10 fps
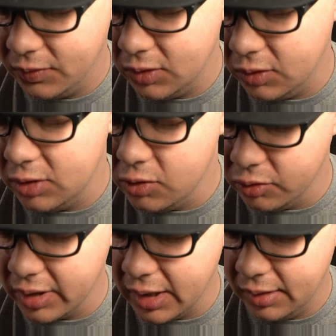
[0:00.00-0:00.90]
you could
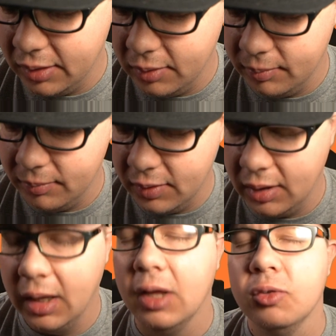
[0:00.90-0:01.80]
use that
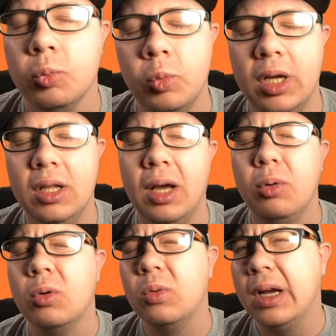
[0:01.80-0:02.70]
as well. I
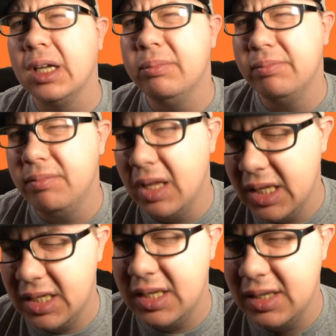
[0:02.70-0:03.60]
would
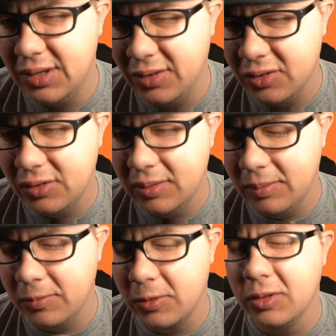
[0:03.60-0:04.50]
recommend,
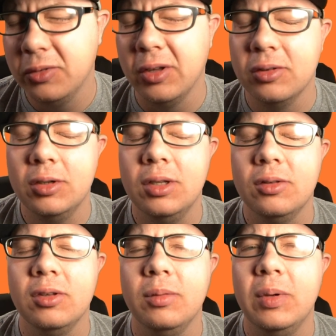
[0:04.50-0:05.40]
for those other
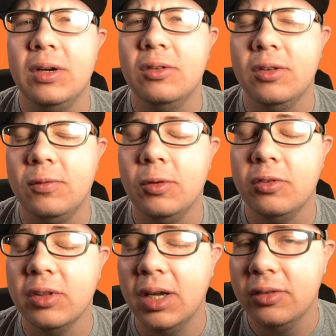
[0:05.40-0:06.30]
sync pairs, if
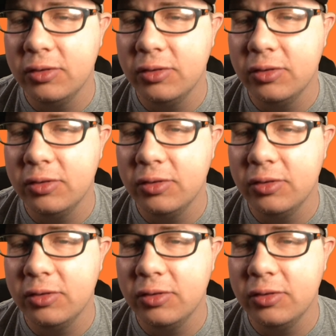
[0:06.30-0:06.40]
it's not